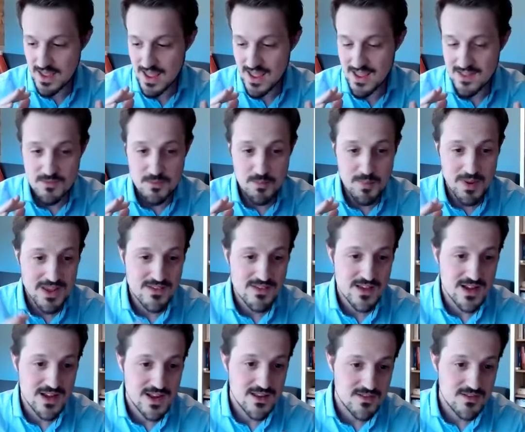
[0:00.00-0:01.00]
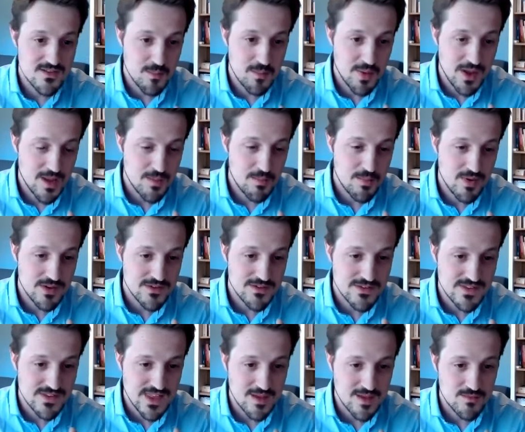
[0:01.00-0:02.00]
And basically the paper
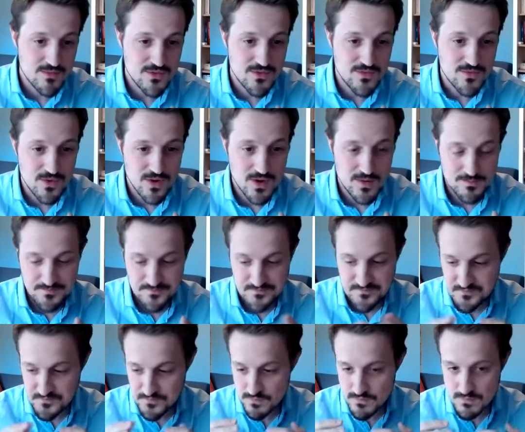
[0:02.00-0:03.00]
stems from